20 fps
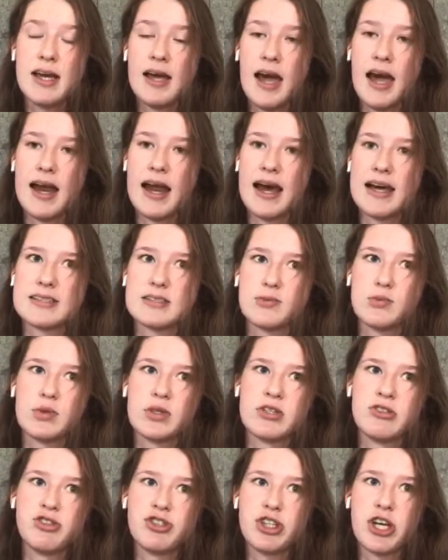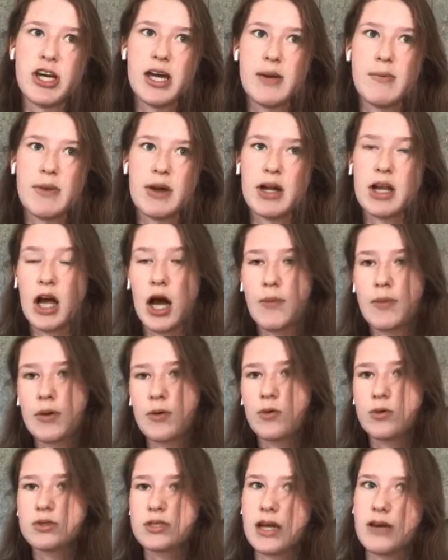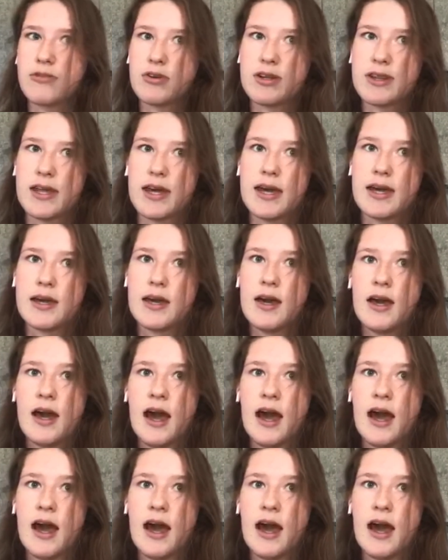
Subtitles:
And it has with the gym and climbing walls and everything.